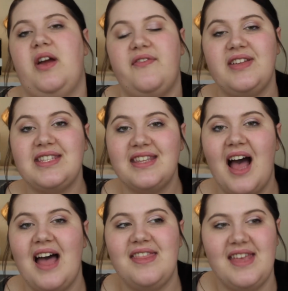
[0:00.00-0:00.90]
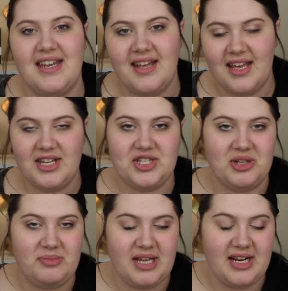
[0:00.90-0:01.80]
If it's not, then it
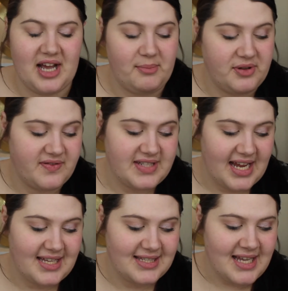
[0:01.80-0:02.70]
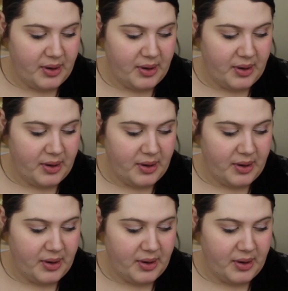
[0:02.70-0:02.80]
should be in a couple of days.